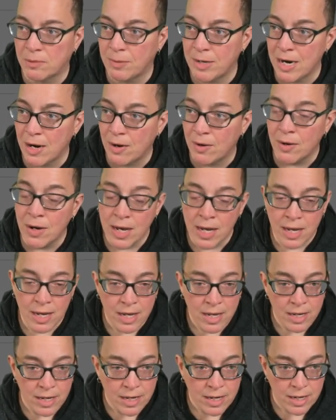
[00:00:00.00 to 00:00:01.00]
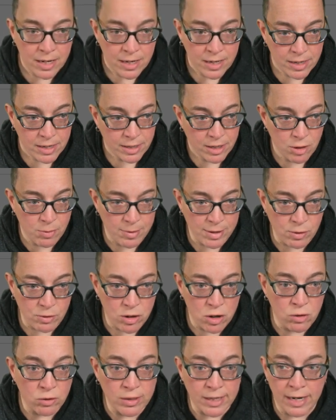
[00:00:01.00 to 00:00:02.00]
But now QBO
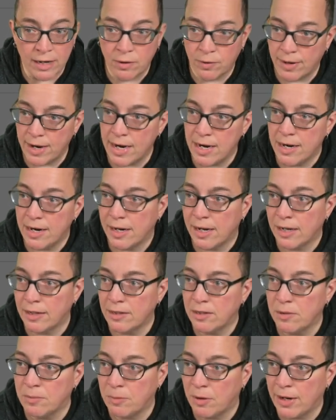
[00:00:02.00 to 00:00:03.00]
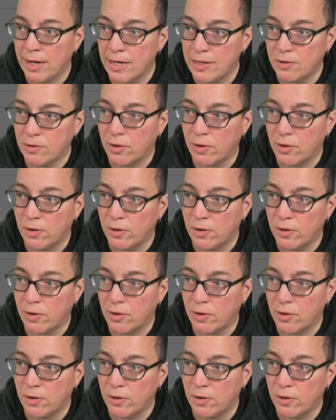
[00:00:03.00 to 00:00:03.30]
knows I created a custom rate,